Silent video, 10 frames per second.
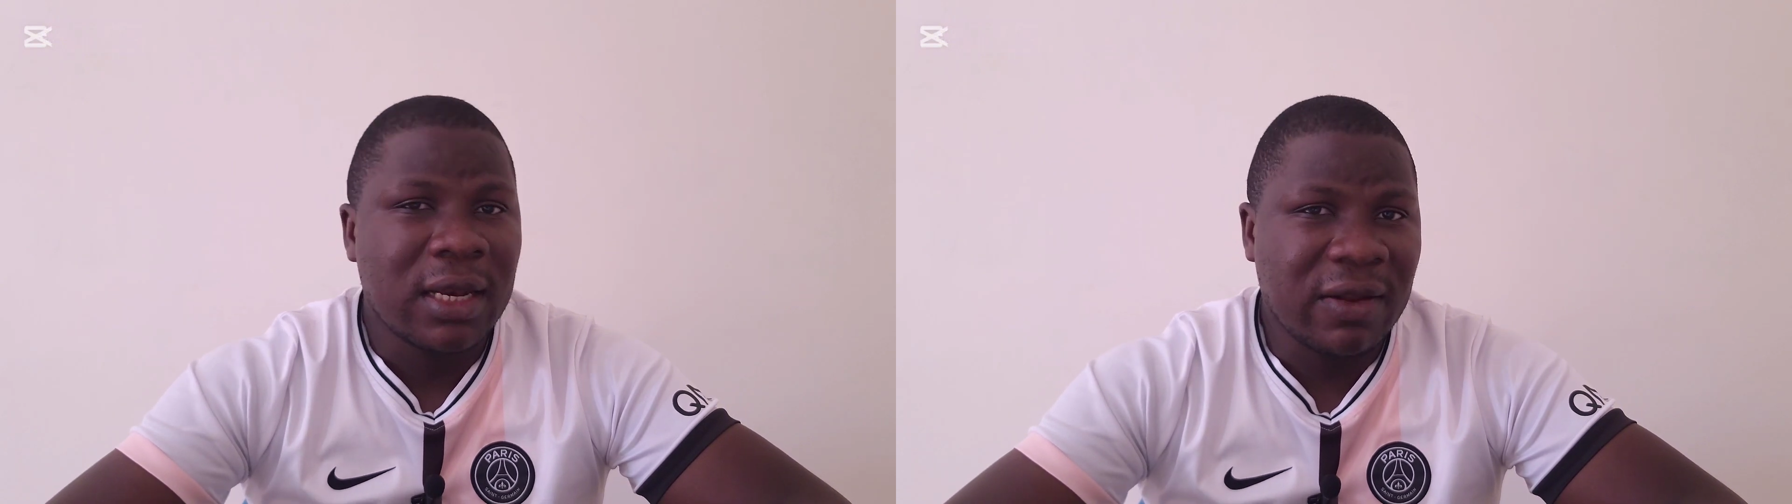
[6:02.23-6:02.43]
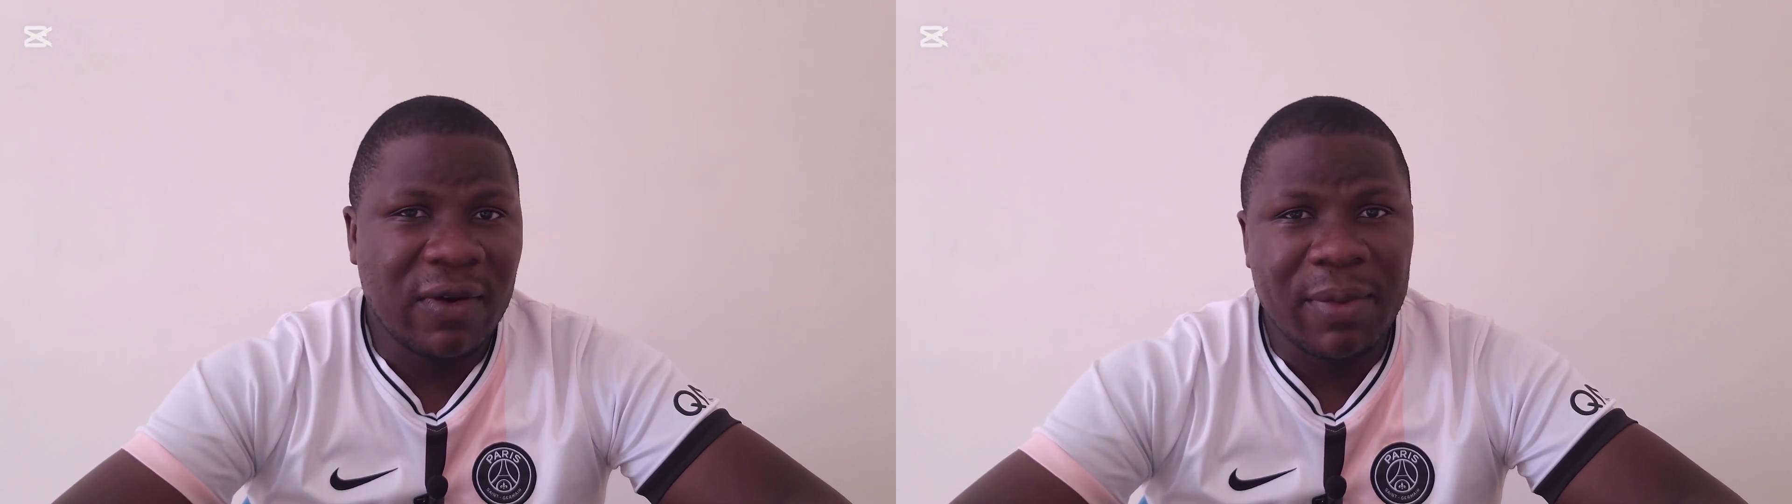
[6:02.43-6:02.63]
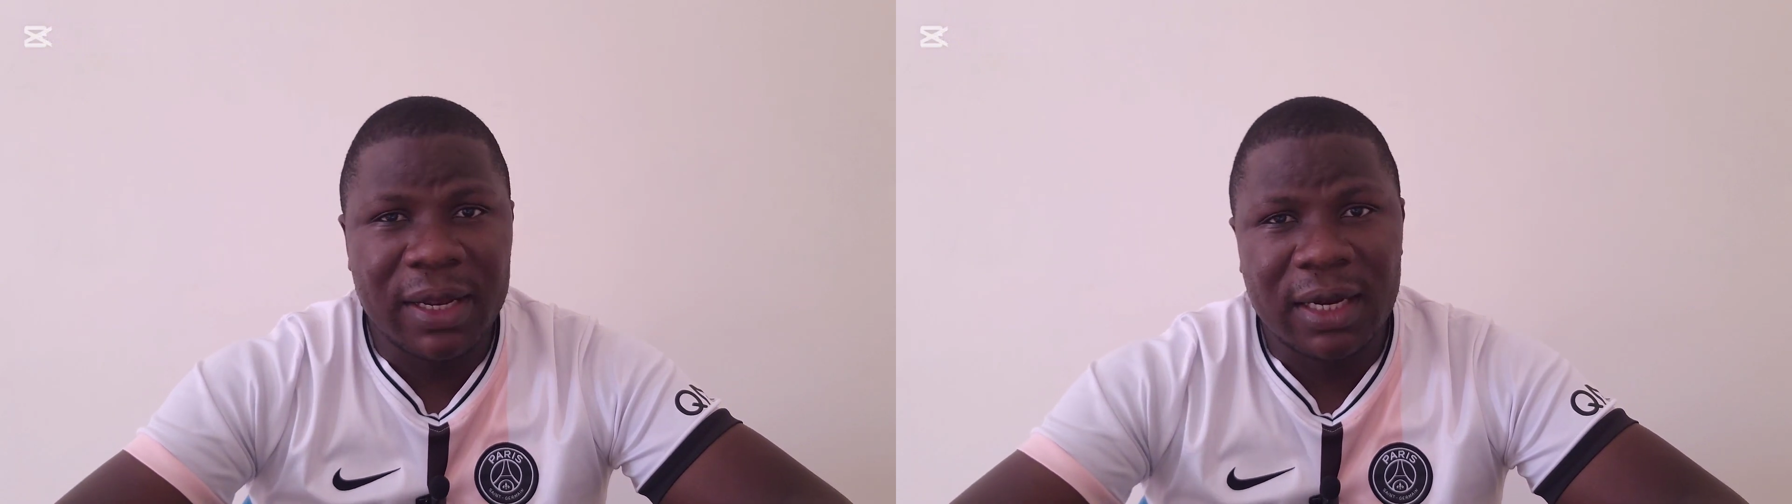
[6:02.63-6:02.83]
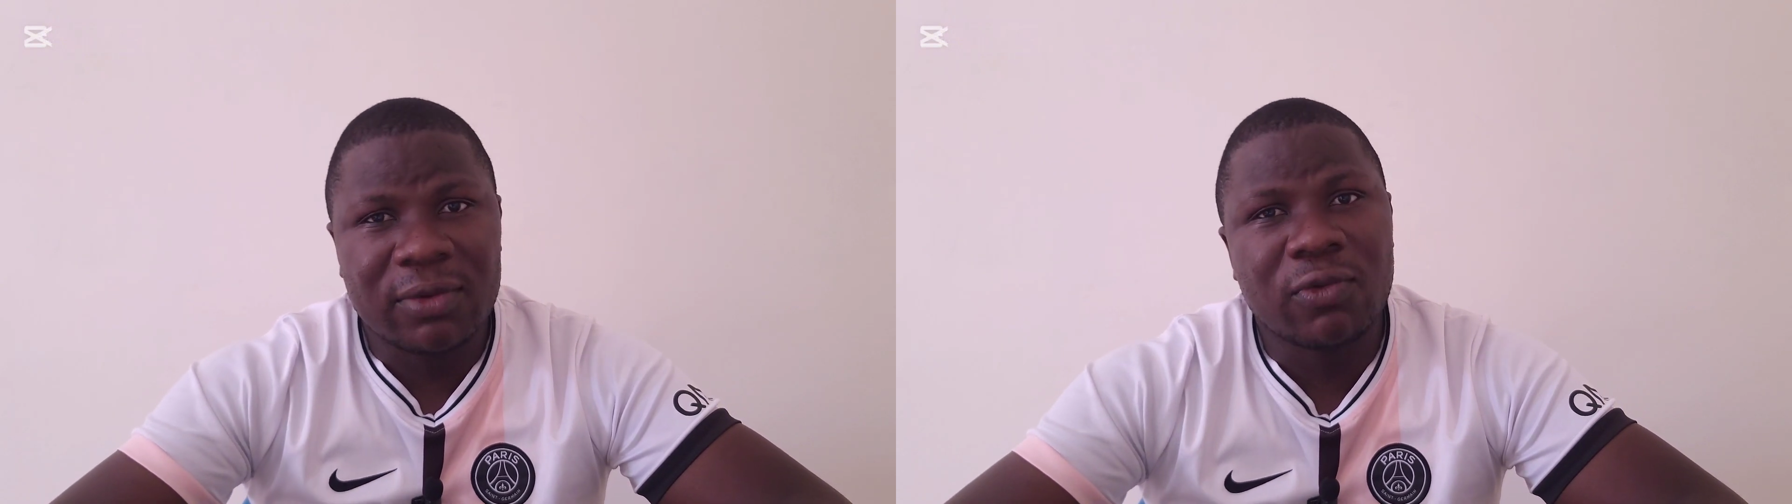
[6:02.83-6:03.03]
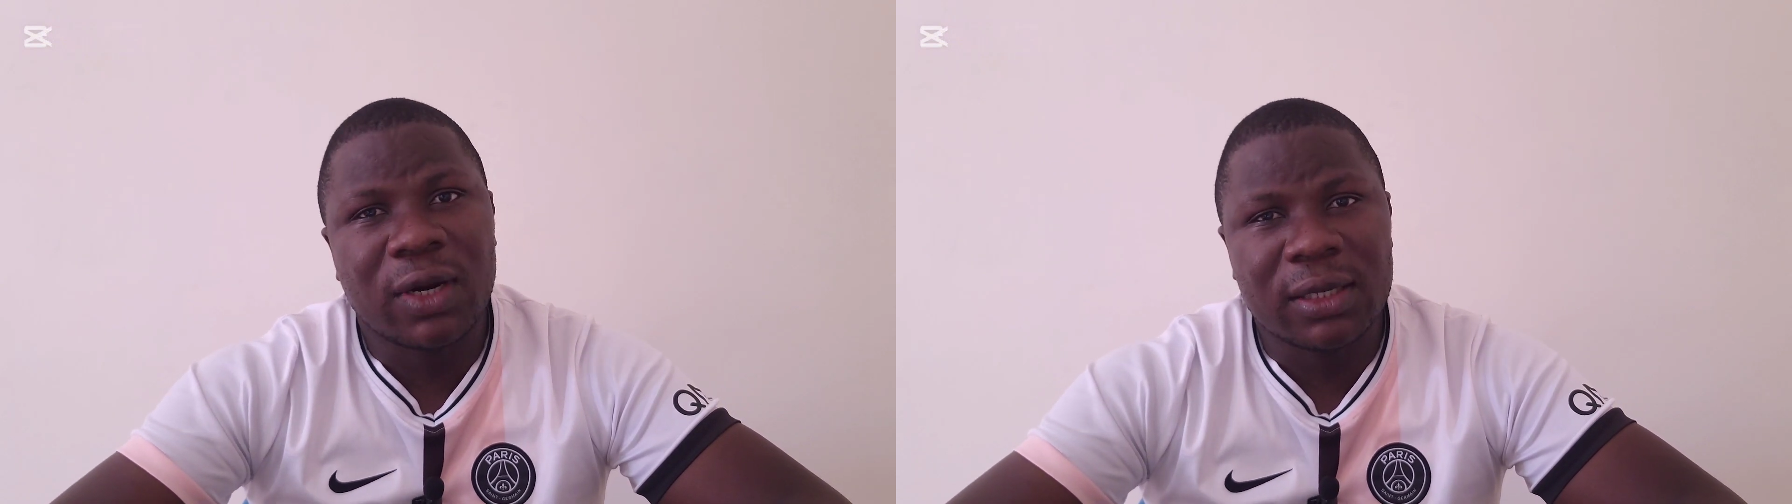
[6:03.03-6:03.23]
Never mind that
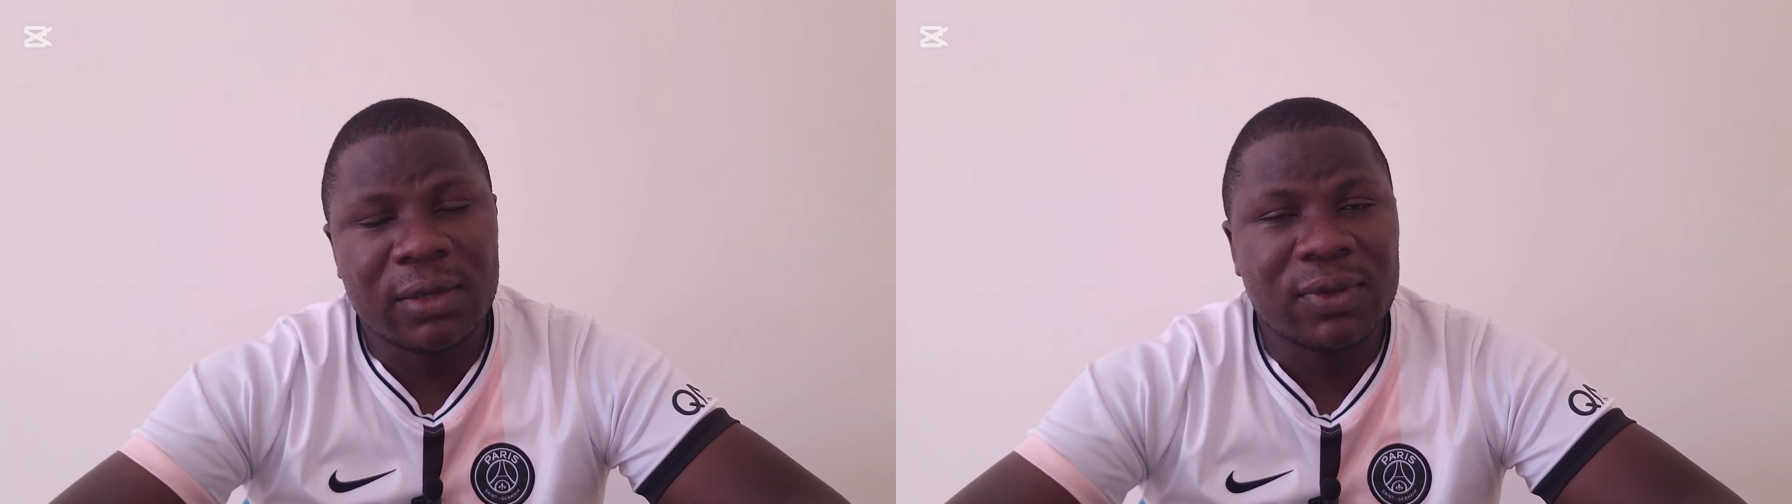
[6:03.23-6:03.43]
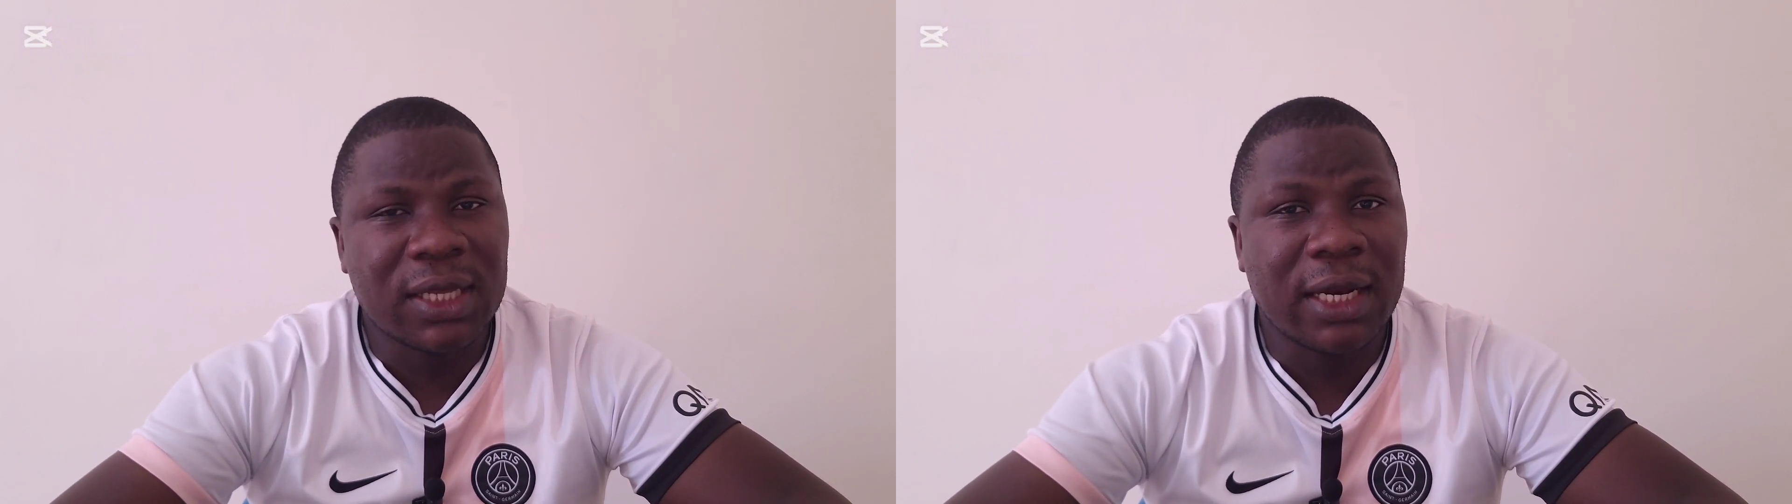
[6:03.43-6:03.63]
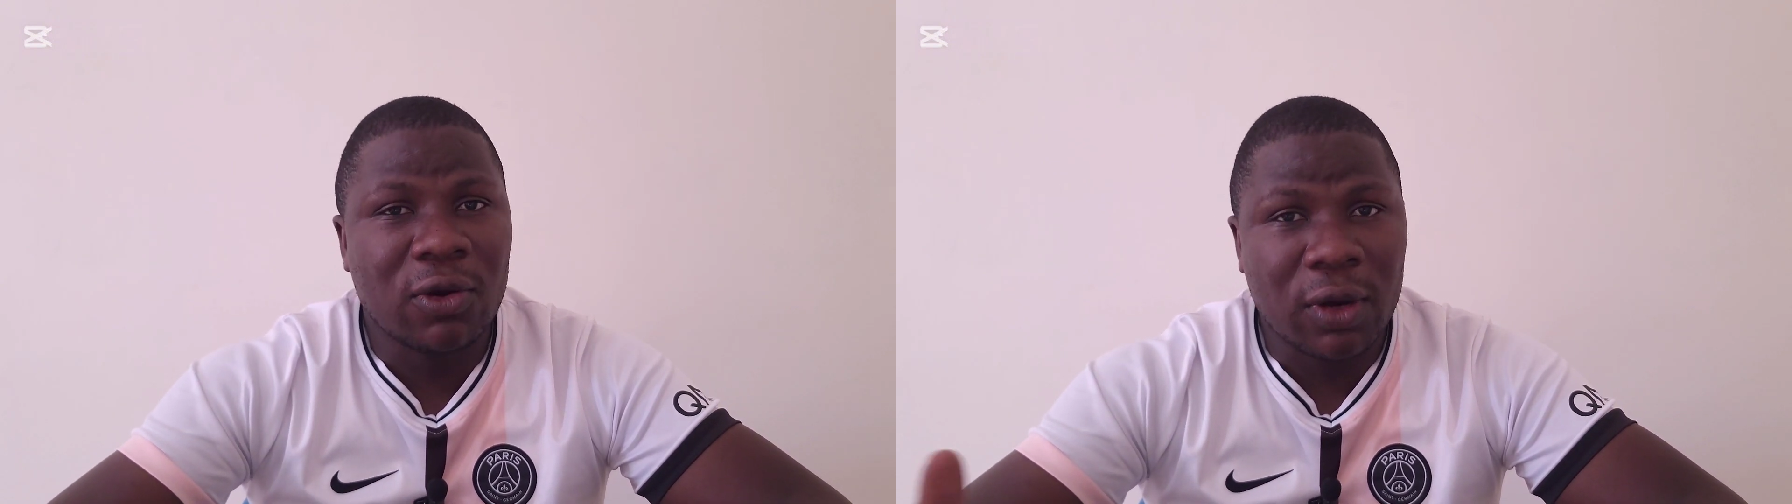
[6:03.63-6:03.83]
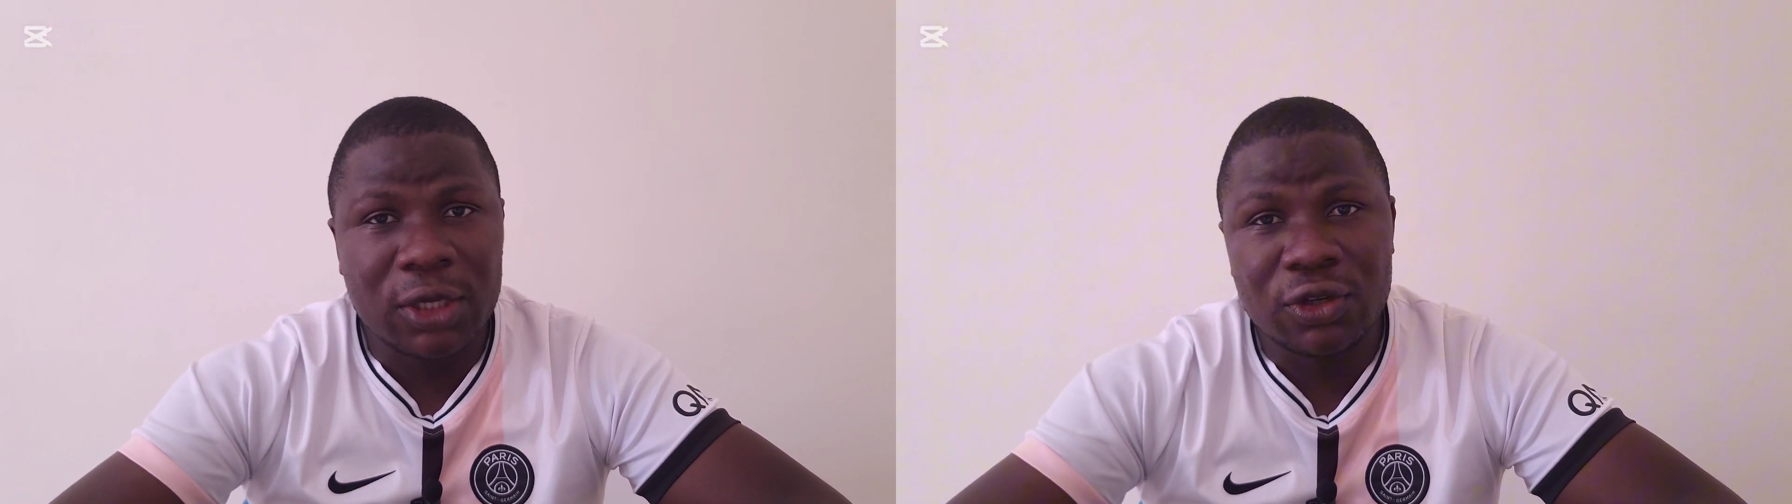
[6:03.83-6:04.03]
Raheem Sterling,